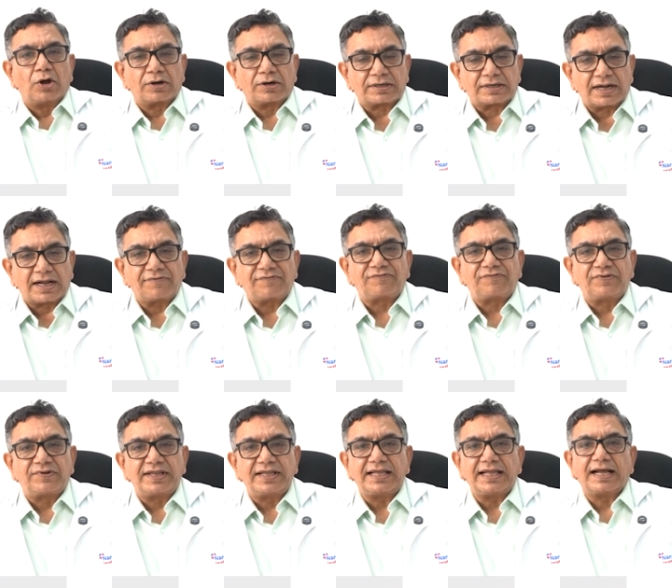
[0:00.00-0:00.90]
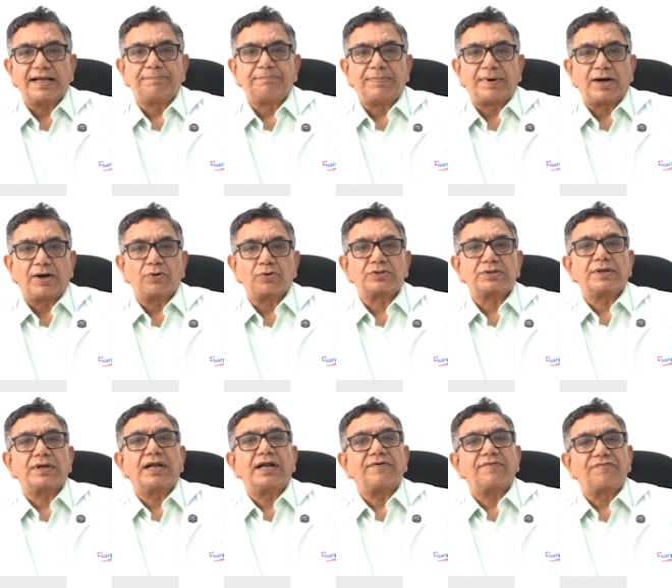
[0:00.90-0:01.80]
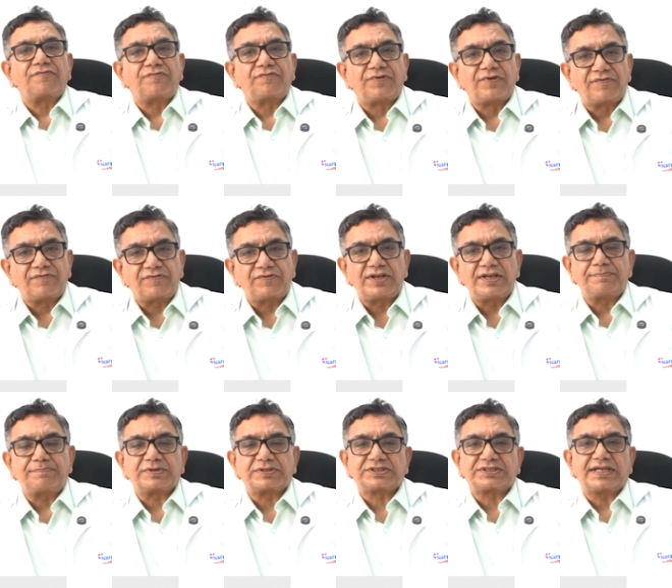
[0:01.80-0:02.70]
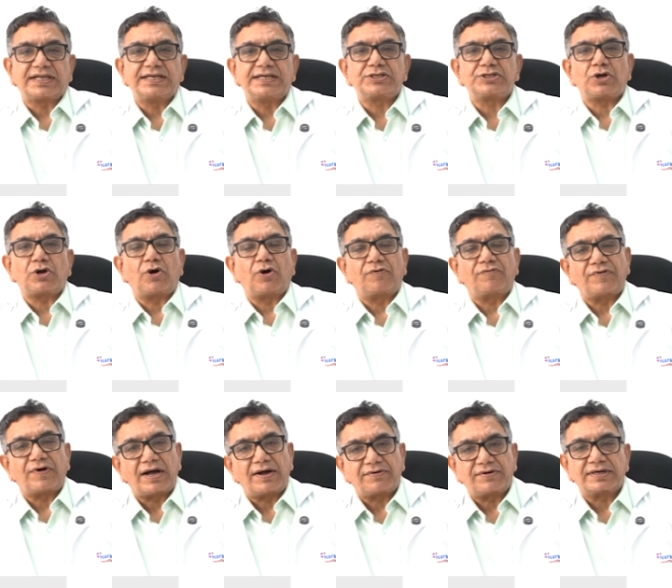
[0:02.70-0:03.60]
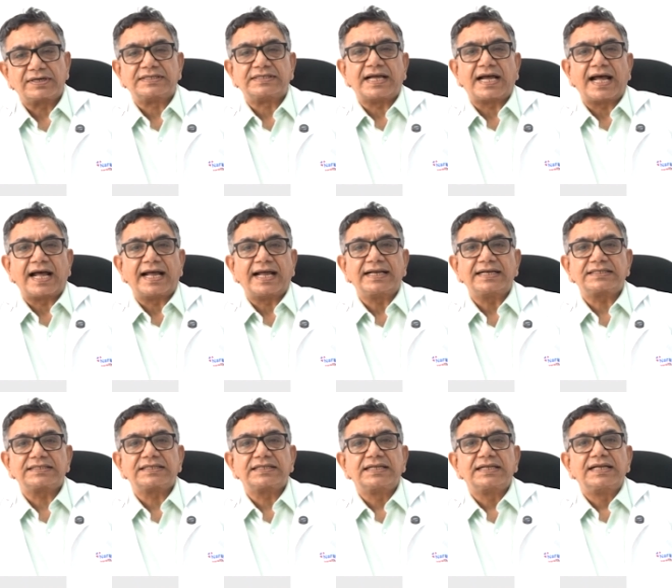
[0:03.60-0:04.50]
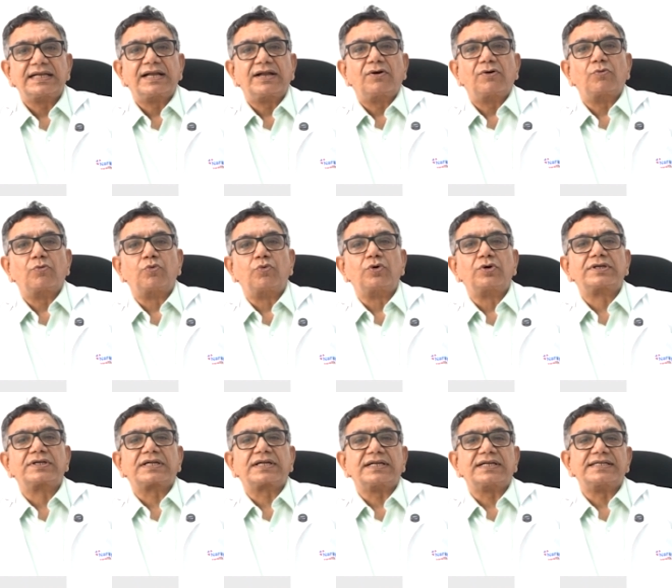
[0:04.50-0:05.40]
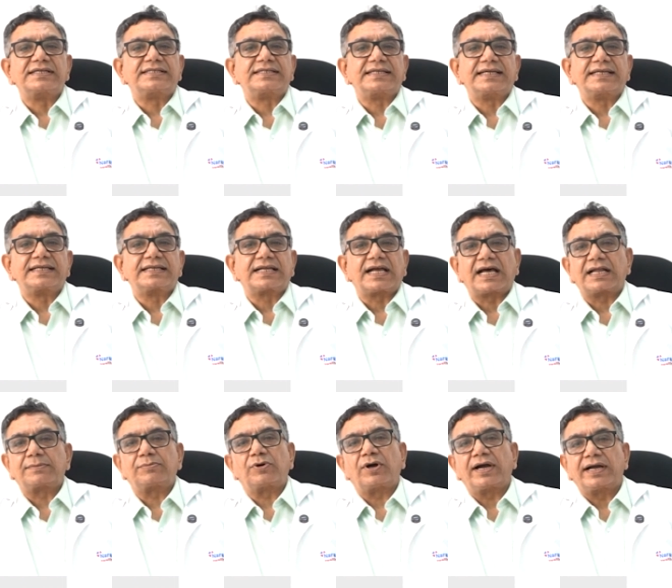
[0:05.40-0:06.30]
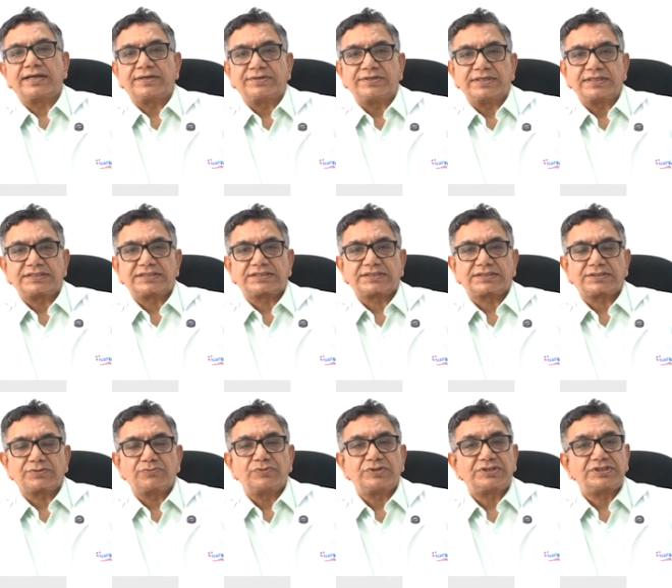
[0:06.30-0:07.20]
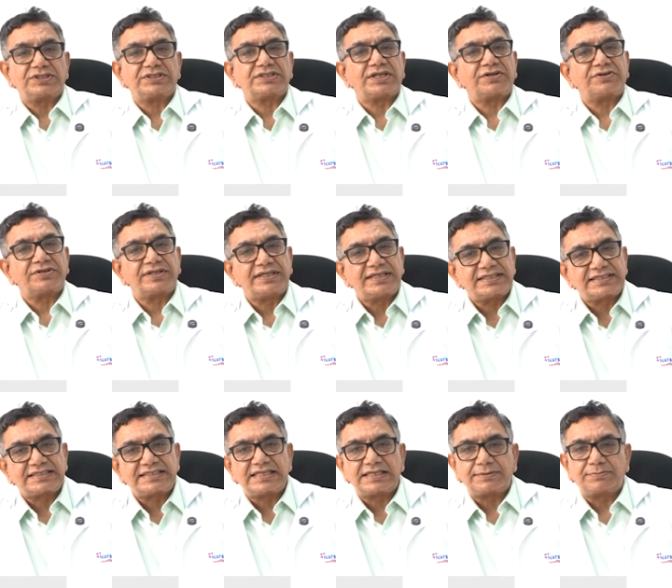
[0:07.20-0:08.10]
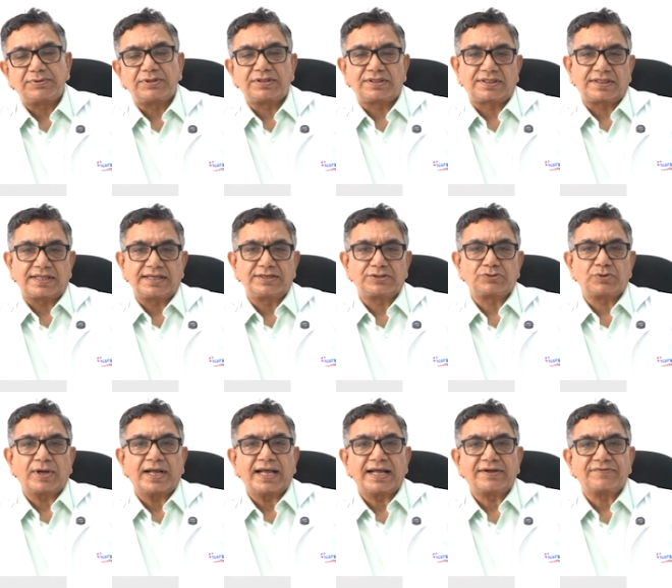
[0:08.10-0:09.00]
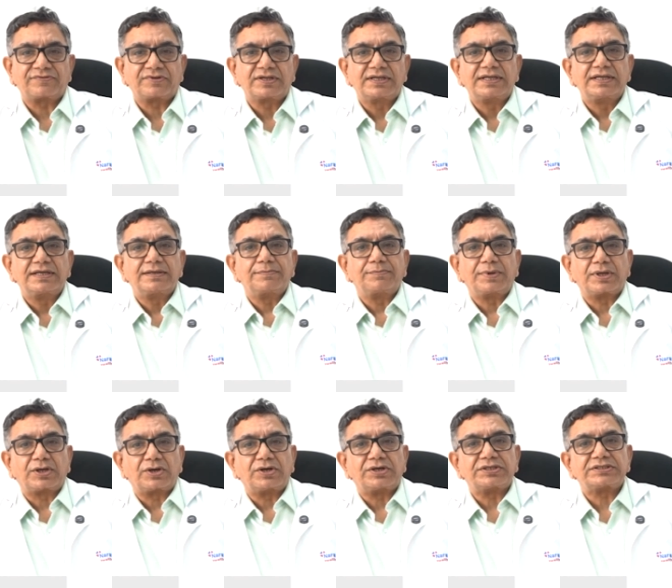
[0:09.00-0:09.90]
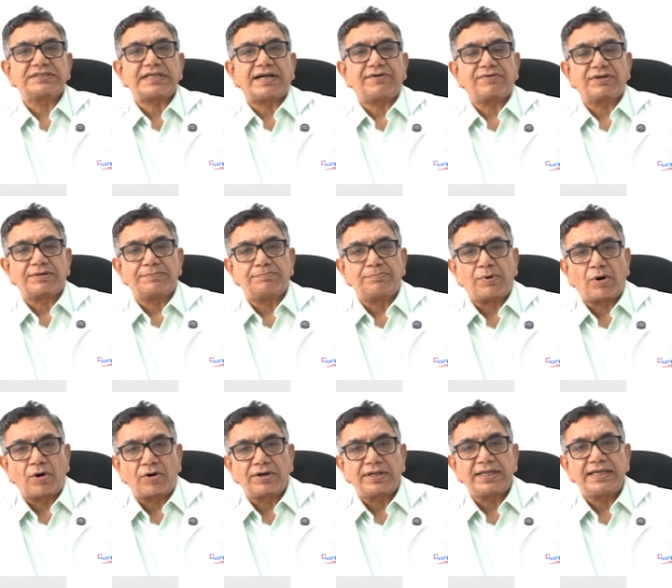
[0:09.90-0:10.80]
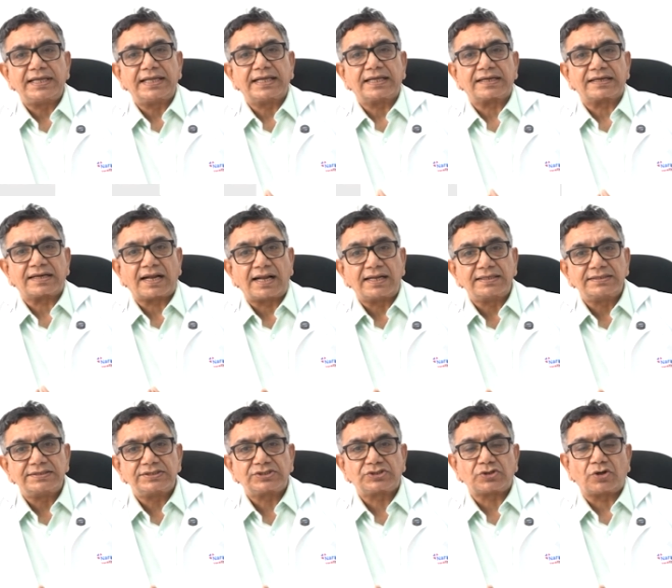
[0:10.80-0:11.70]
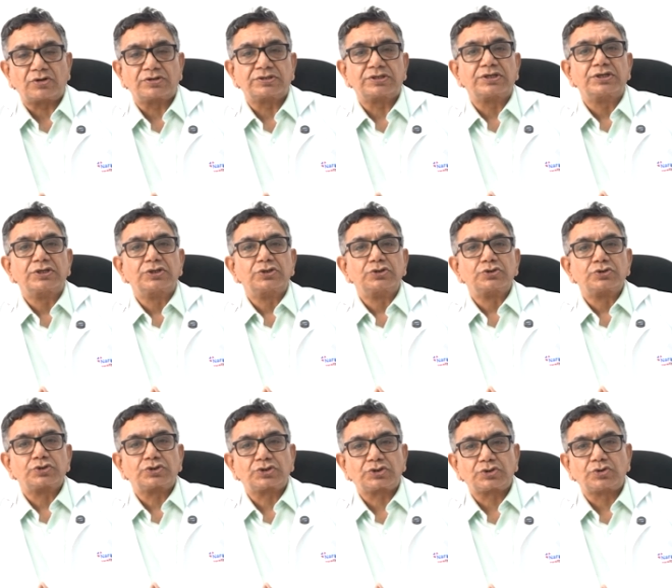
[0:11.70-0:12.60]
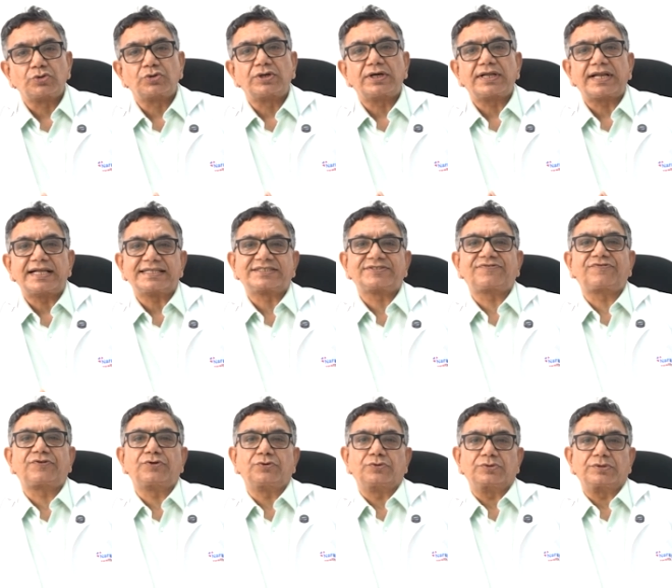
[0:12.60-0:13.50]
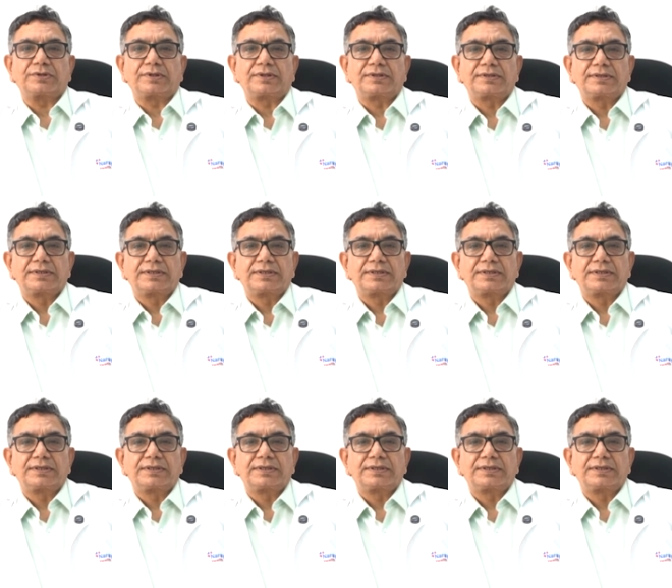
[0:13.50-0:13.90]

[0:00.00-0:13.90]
Roughly about 50% of our diet would contain carbohydrates, which is a reasonable thing to have because our body runs on sugar as fuel.